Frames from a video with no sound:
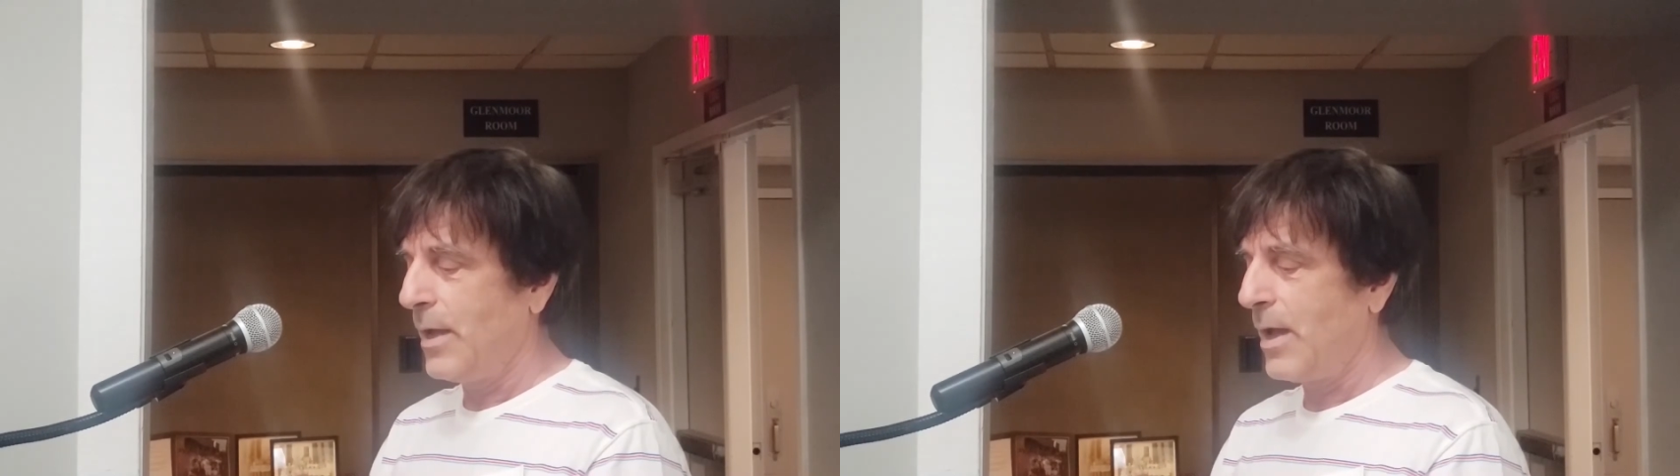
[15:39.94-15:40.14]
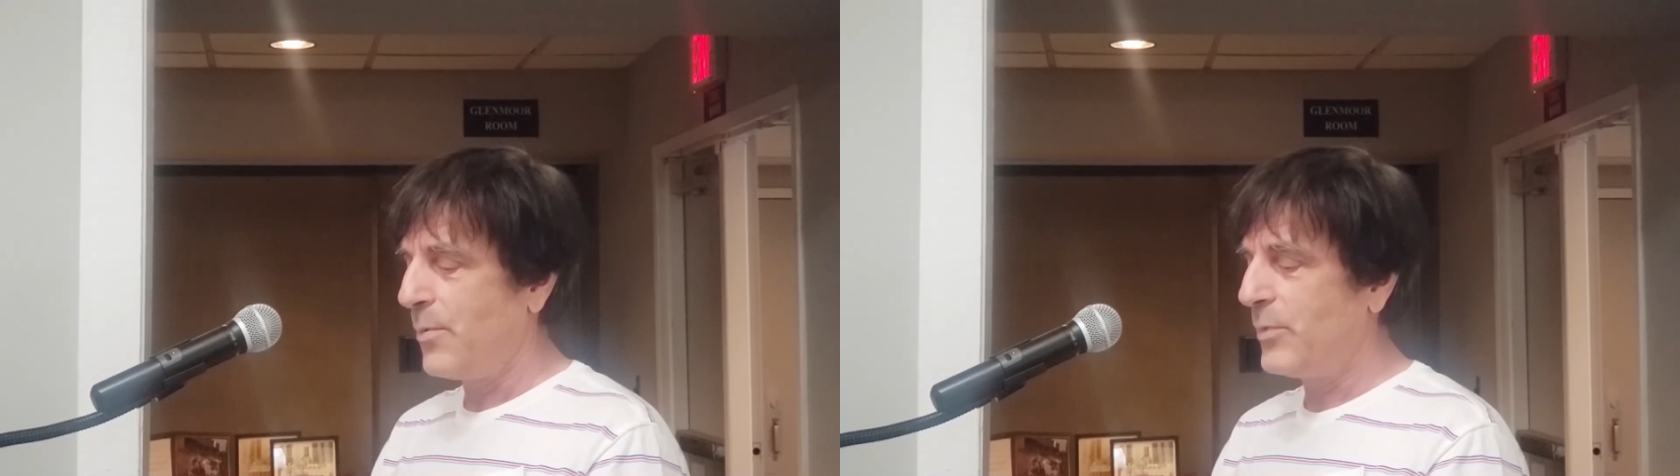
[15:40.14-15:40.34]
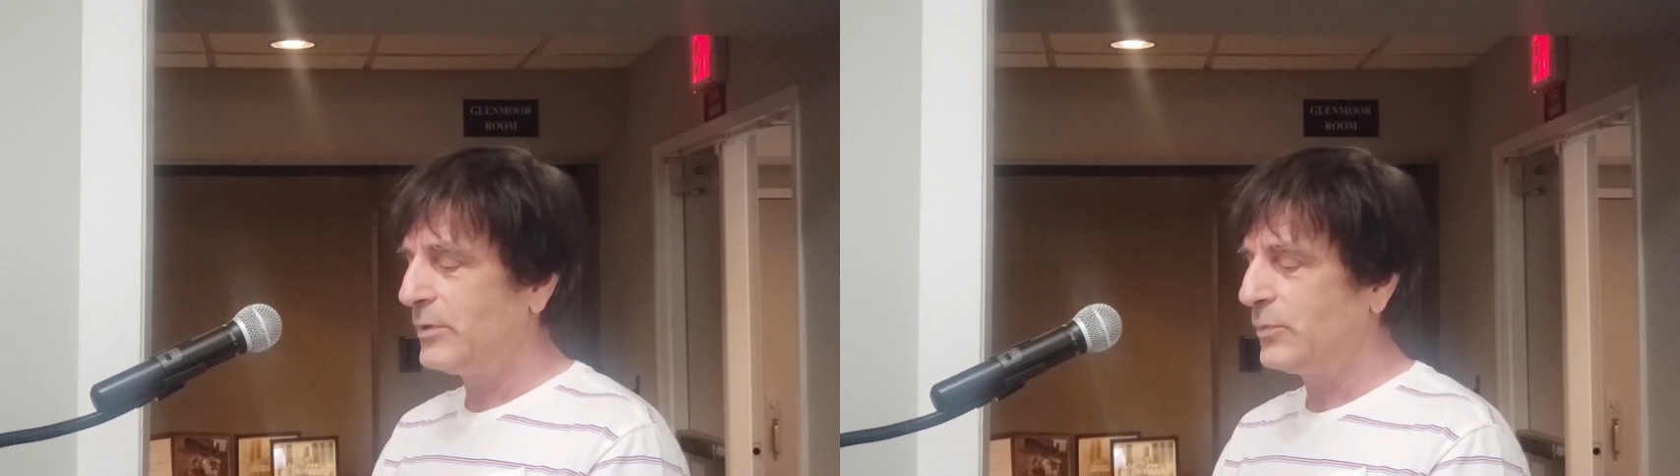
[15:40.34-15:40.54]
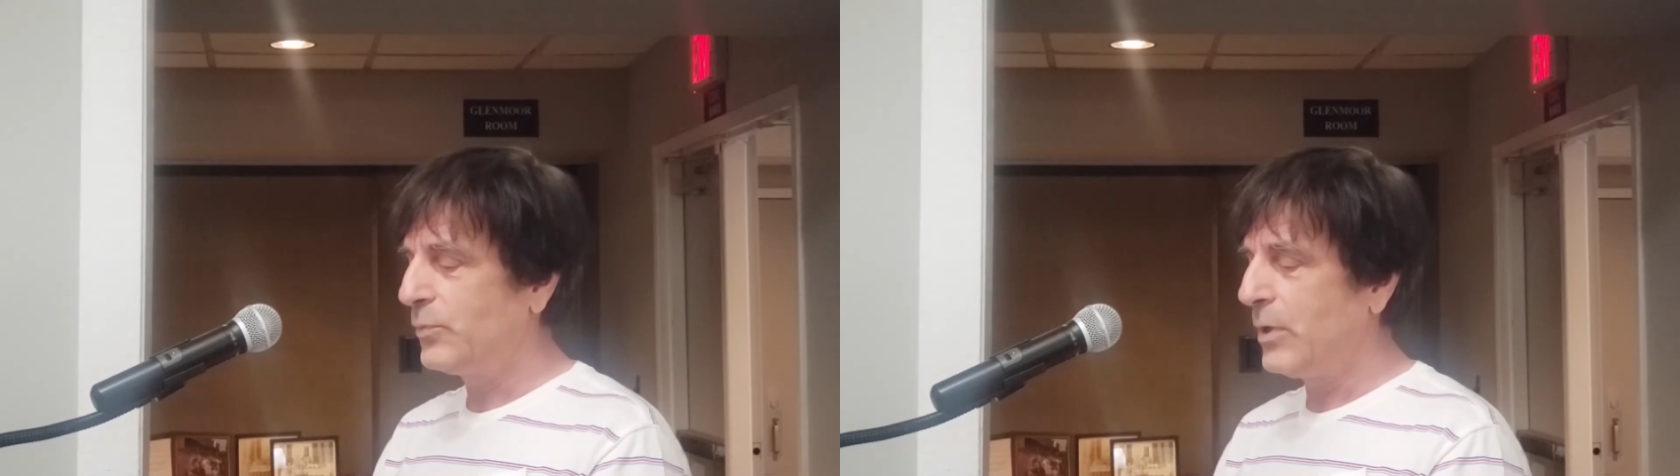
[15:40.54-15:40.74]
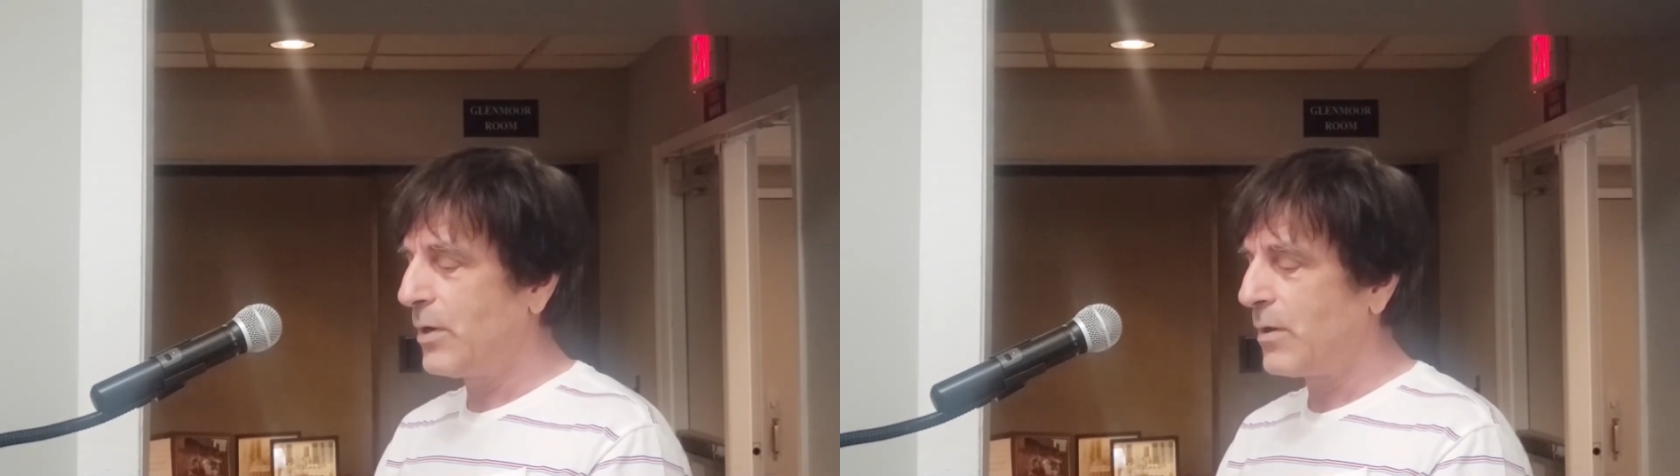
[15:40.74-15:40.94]
How much
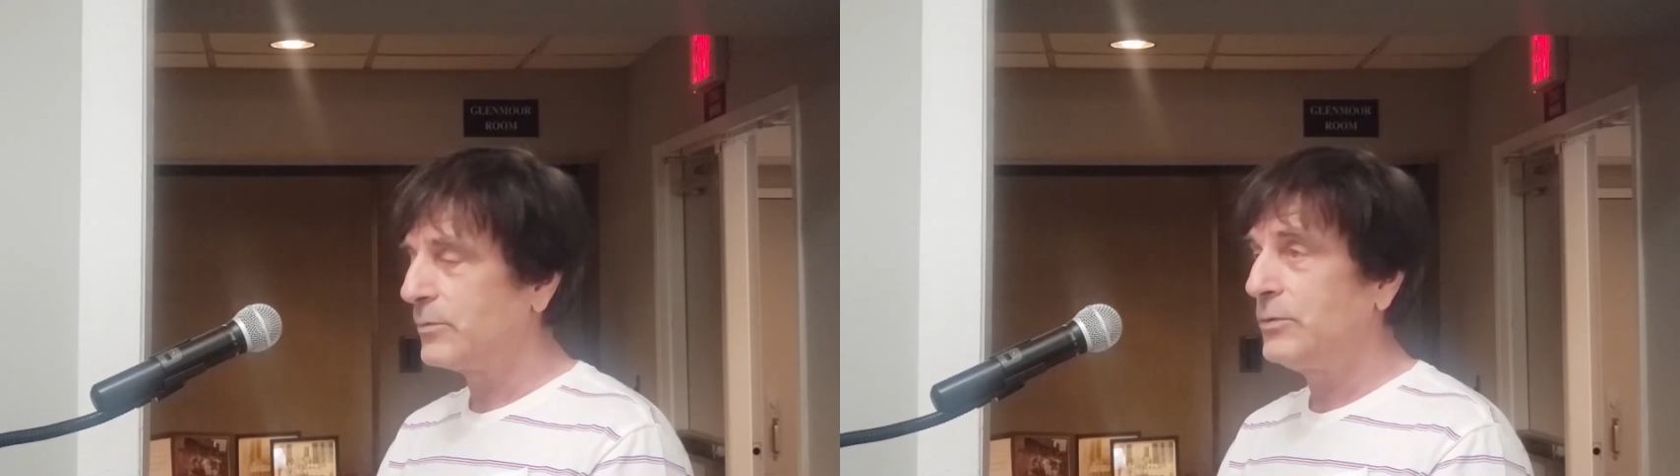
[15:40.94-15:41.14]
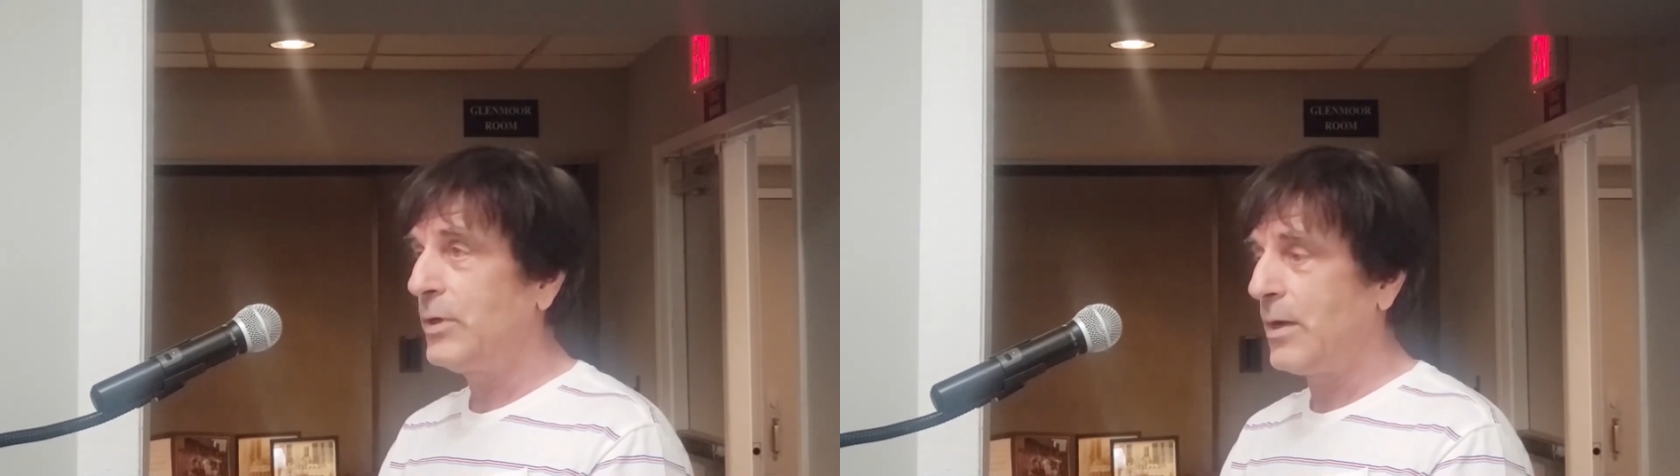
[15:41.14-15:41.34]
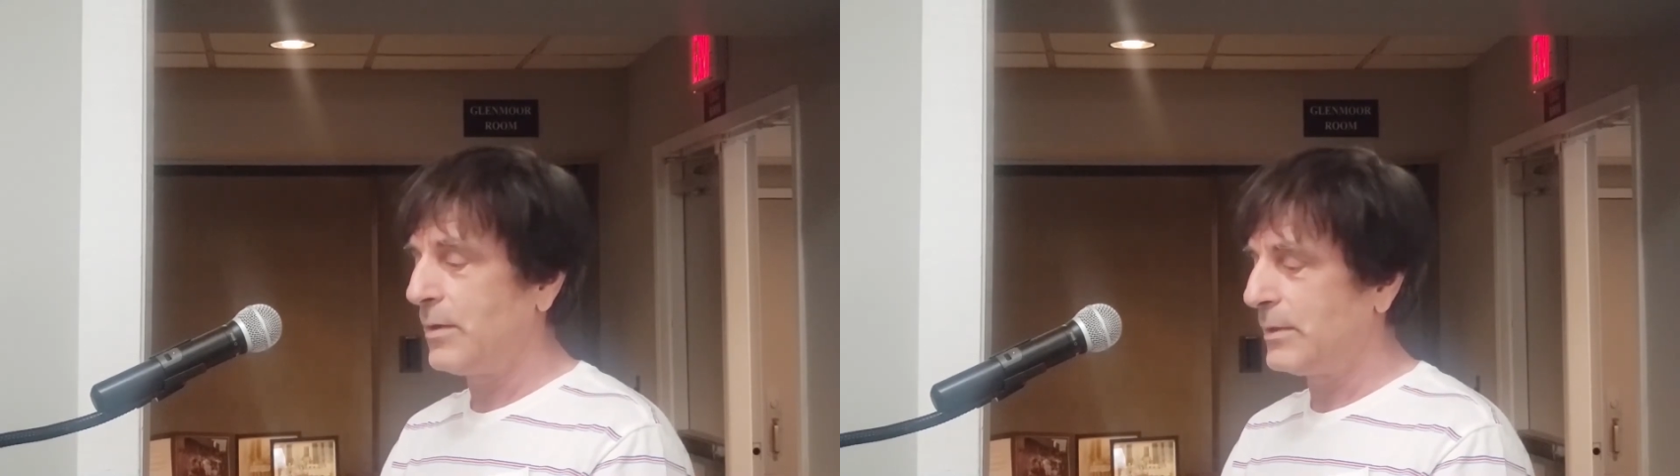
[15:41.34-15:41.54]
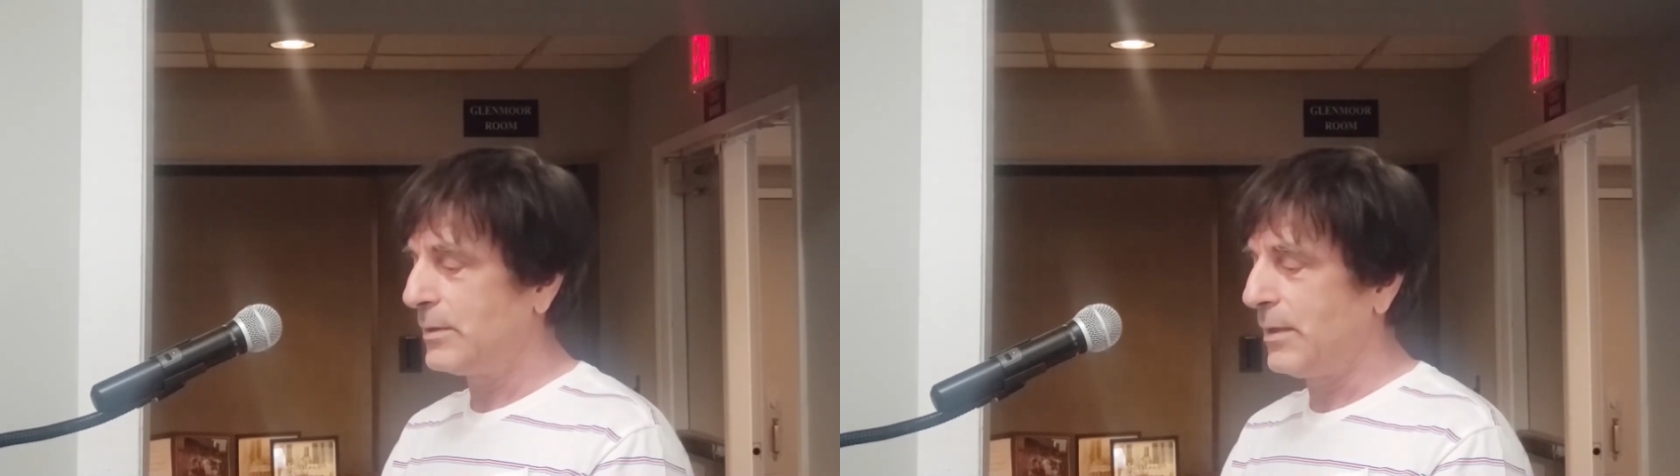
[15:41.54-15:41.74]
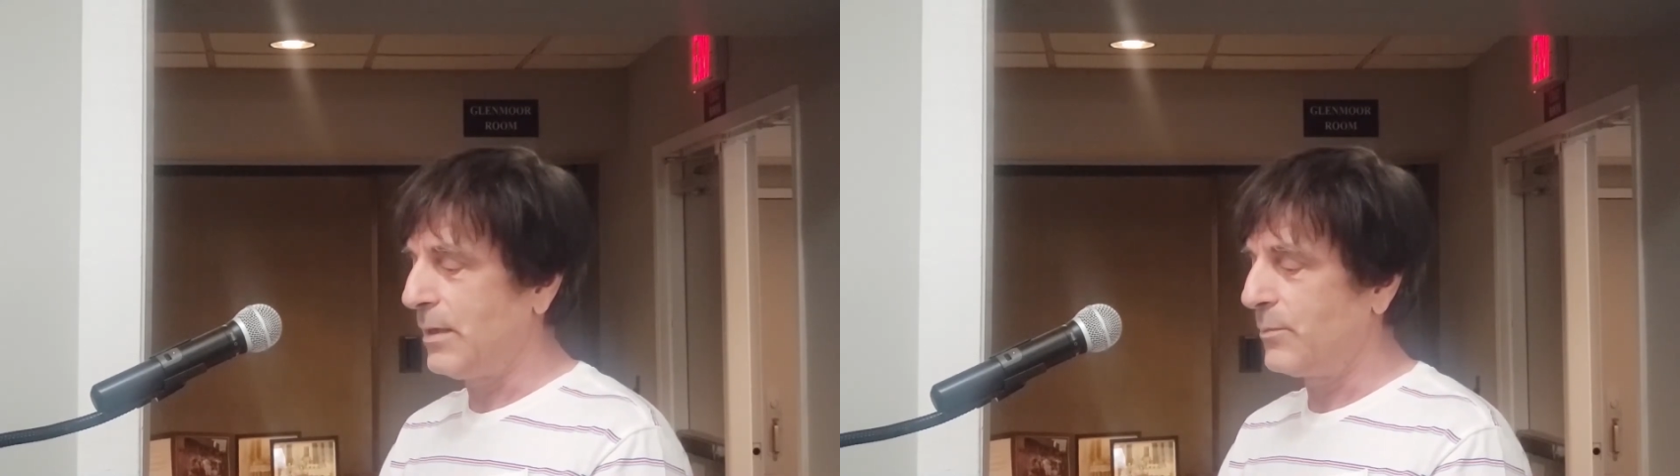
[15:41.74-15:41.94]
we all cherish
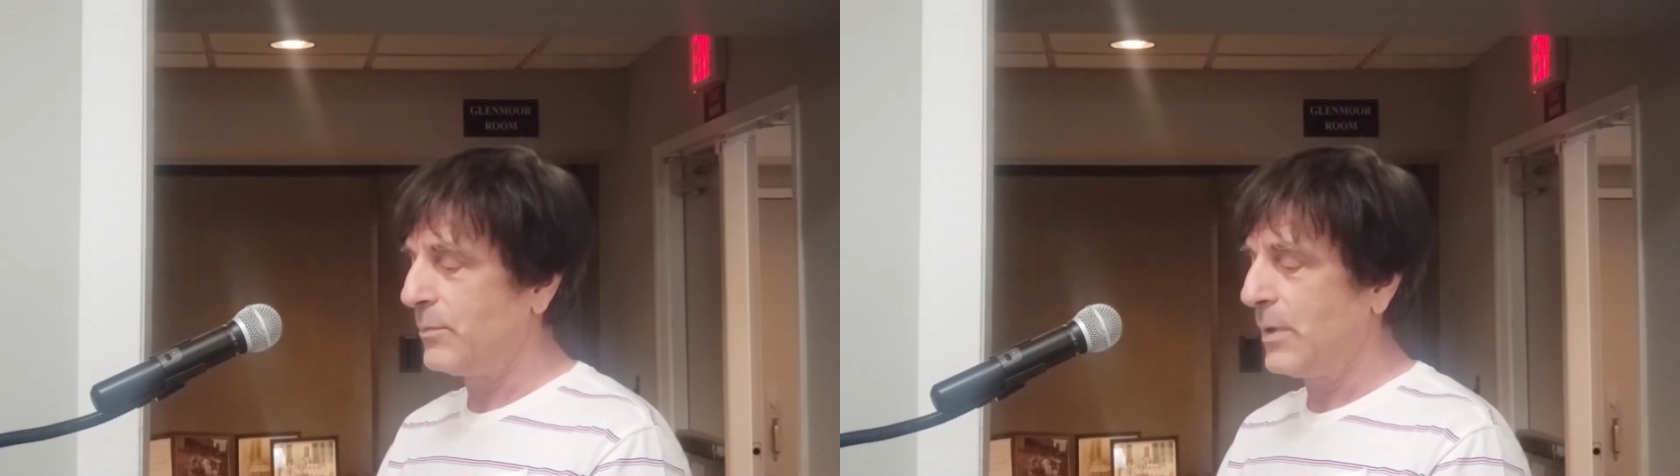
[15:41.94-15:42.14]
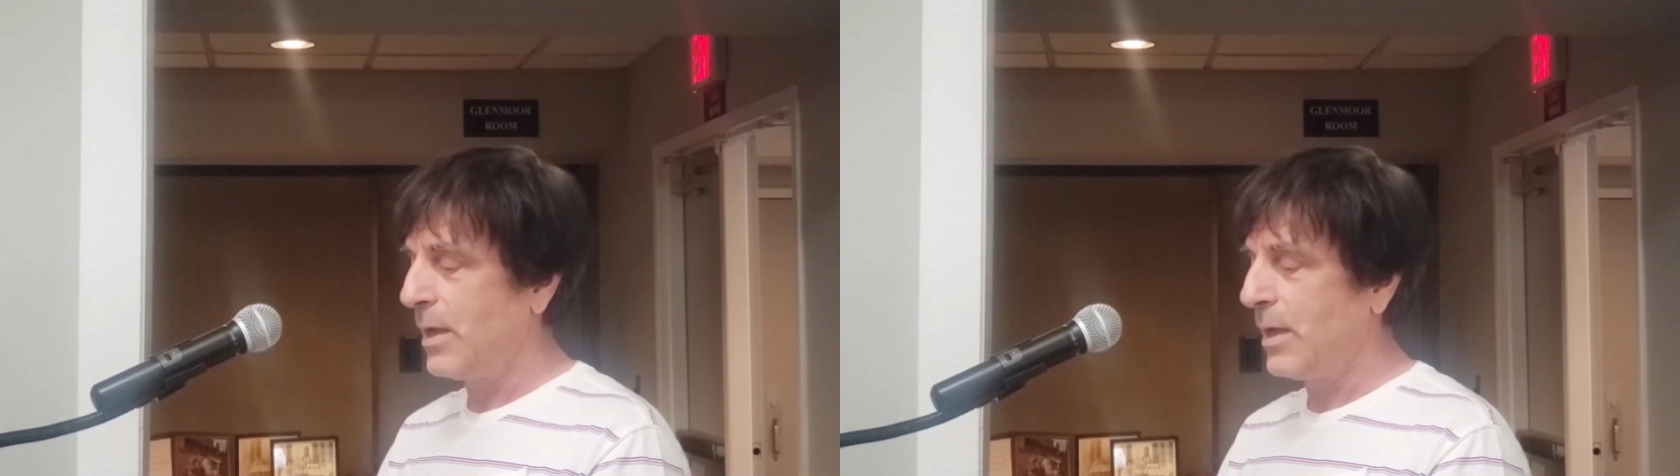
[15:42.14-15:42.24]
them,